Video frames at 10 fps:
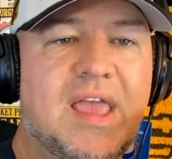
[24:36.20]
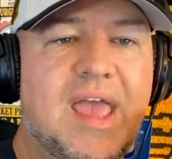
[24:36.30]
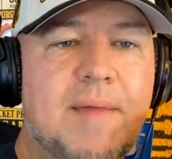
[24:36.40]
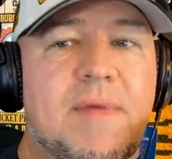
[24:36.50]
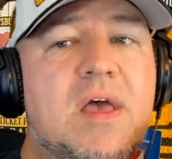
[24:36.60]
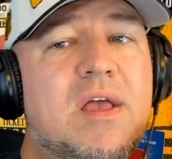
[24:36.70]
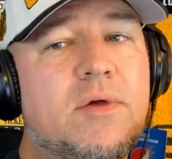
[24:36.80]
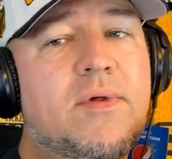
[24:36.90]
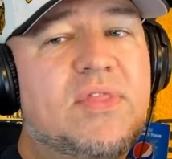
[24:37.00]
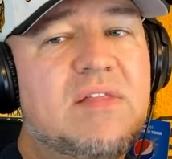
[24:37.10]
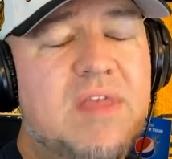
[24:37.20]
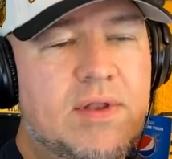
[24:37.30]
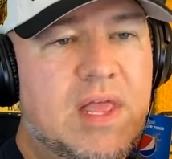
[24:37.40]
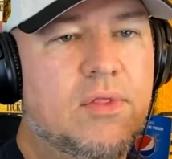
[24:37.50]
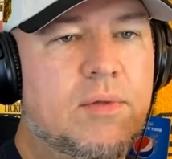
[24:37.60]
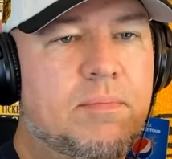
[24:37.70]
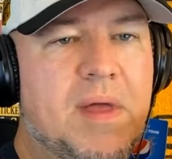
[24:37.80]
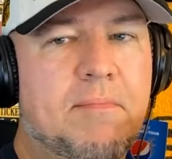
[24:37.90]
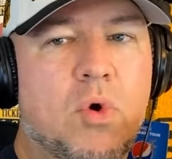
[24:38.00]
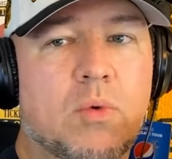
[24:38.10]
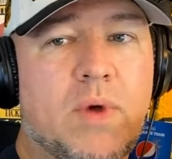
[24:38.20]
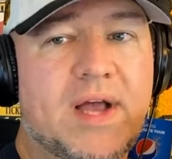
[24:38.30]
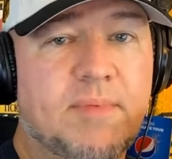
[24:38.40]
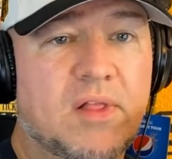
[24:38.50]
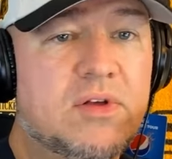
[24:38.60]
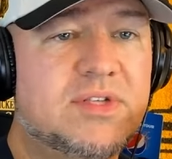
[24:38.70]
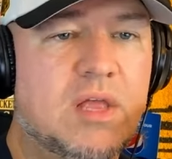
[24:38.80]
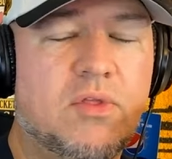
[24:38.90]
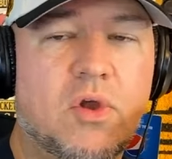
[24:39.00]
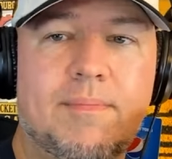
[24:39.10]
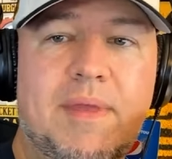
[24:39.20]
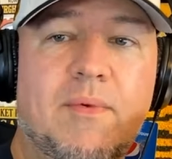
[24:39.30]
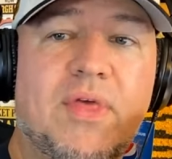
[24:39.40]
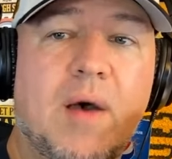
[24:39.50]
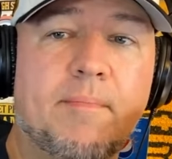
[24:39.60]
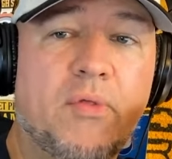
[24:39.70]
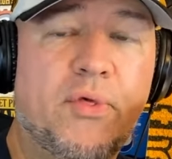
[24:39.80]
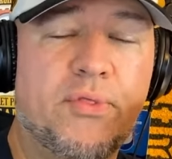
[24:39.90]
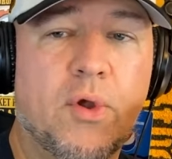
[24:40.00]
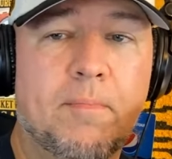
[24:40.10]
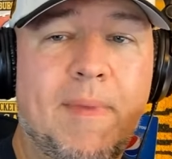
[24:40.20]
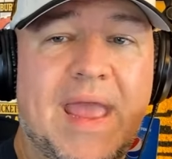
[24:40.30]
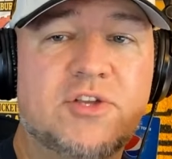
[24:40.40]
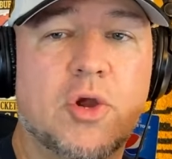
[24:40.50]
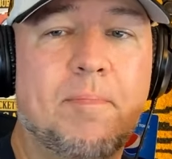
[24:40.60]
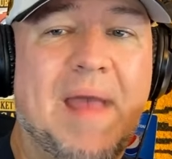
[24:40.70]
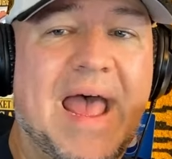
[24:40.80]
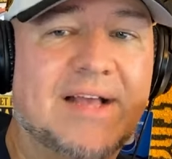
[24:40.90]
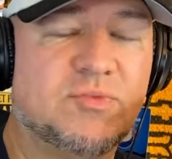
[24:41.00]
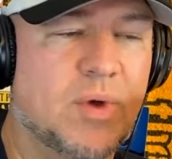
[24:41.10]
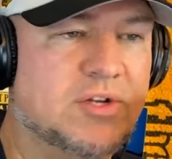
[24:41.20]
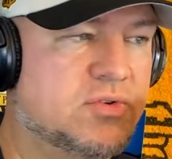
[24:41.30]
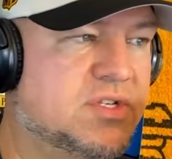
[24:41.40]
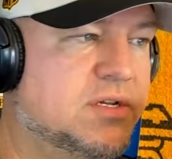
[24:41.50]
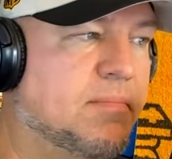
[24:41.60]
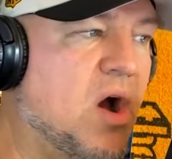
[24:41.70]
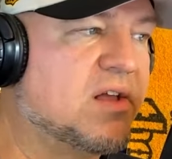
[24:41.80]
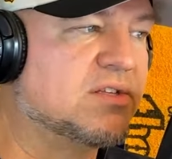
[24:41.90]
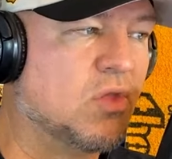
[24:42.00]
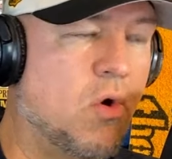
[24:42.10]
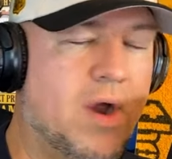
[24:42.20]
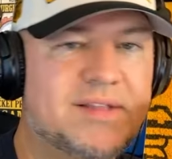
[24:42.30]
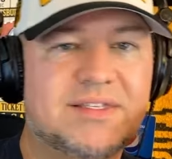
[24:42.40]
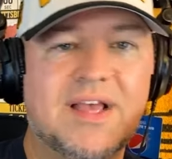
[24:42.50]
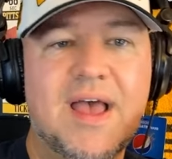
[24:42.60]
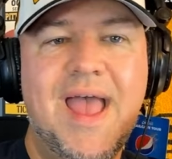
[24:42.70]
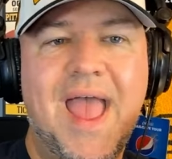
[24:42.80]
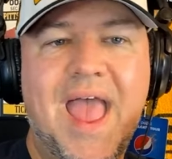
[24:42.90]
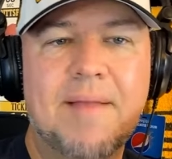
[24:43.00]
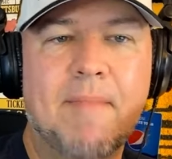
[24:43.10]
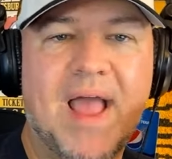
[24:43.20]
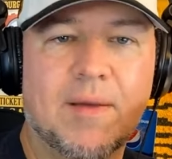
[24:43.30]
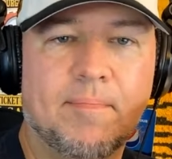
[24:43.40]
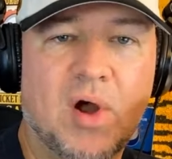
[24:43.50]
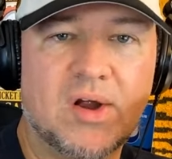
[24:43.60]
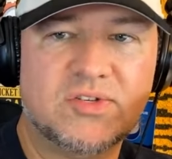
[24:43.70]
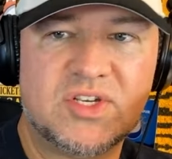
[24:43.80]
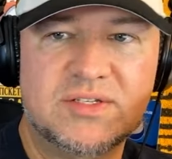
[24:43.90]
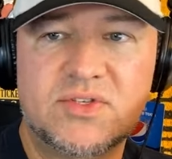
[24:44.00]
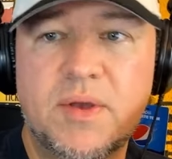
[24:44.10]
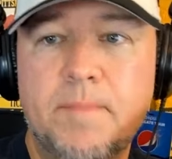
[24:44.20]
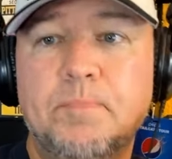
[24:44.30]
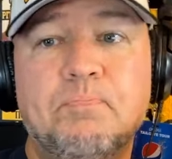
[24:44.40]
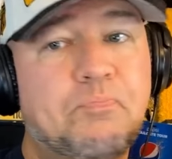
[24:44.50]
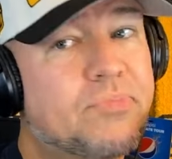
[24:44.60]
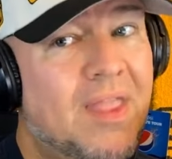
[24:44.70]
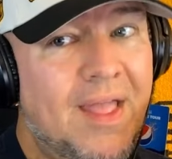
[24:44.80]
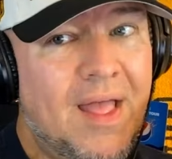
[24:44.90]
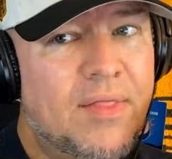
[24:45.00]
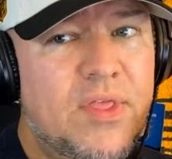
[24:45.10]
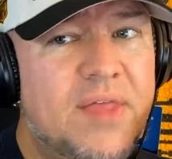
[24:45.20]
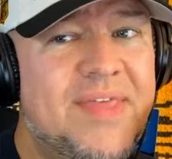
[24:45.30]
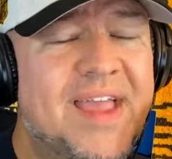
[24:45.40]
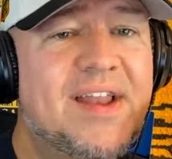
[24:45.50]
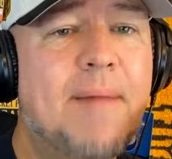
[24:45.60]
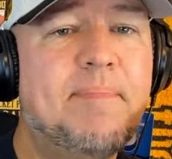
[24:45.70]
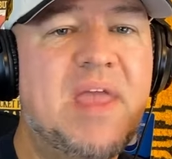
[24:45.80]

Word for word: game. You would think they'd get a little bit more rest, but it looks like they're going to be without both of their major pass rushers in Demarcus Lawrence and Micah Parsons. It, that cannot